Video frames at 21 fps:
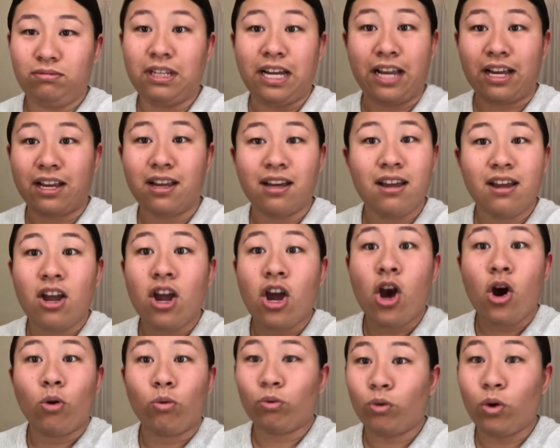like,
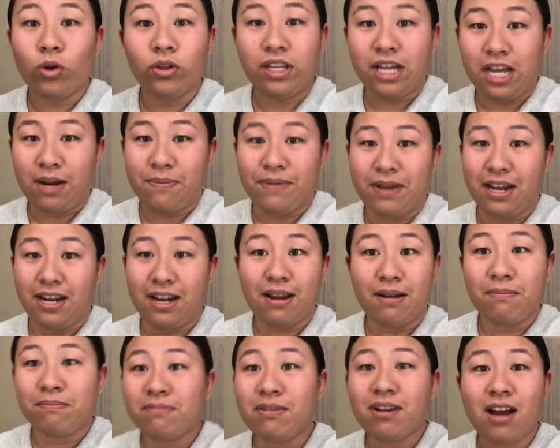rolled out of bed.
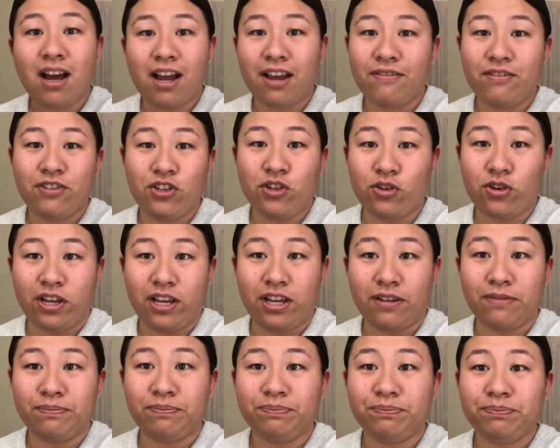I'm not even
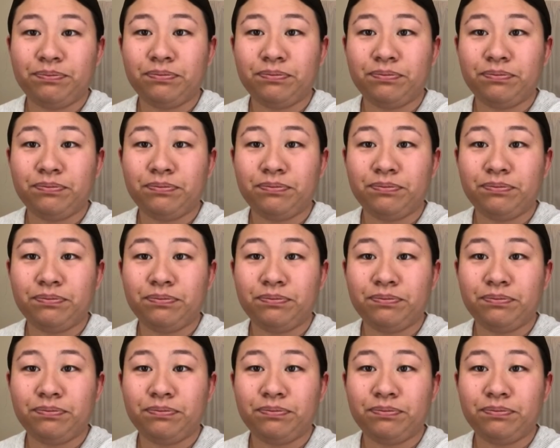joking.